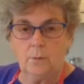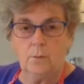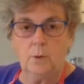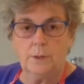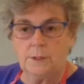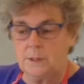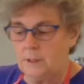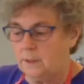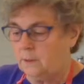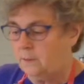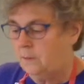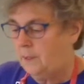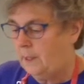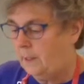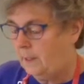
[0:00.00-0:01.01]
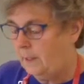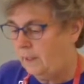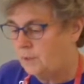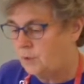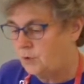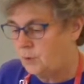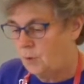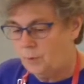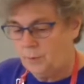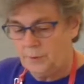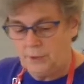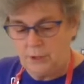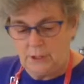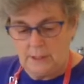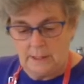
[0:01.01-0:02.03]
want it as strong with
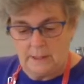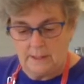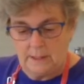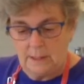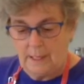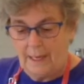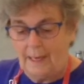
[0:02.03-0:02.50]
cheese,